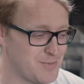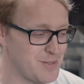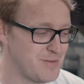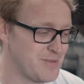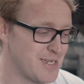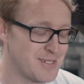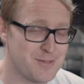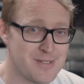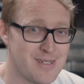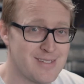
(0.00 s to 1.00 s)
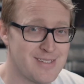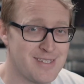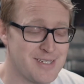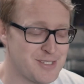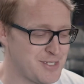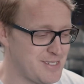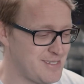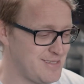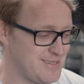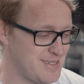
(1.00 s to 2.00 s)
what we've got going on in a
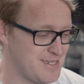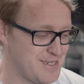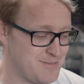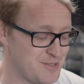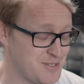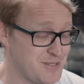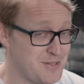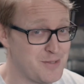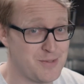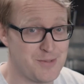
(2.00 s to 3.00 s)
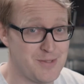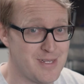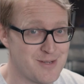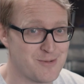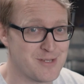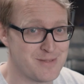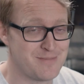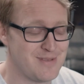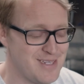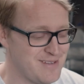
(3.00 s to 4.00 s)
nutshell. There's still a whole lot of work
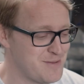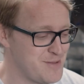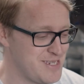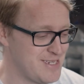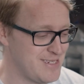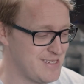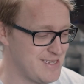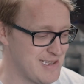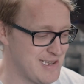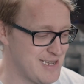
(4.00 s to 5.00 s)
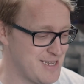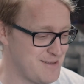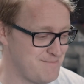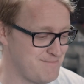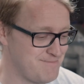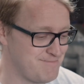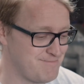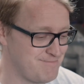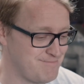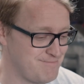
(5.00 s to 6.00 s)
left to be done,
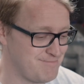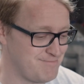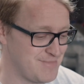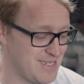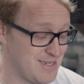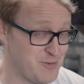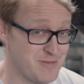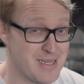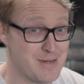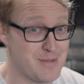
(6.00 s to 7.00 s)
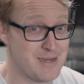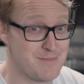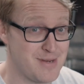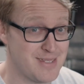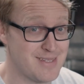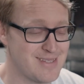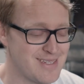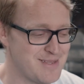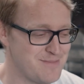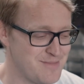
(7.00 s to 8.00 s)
and we've got about a month to
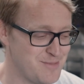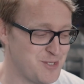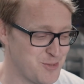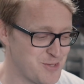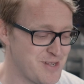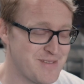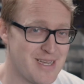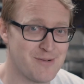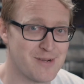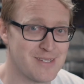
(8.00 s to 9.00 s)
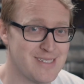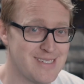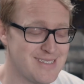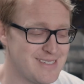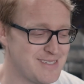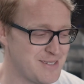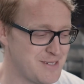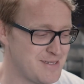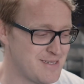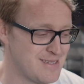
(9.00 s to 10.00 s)
get the majority of that work done,
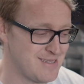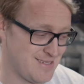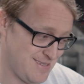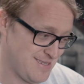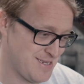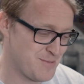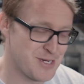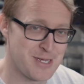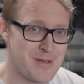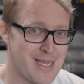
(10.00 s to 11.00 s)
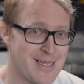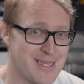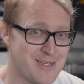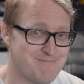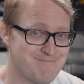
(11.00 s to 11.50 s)
so I'm going to get back at it.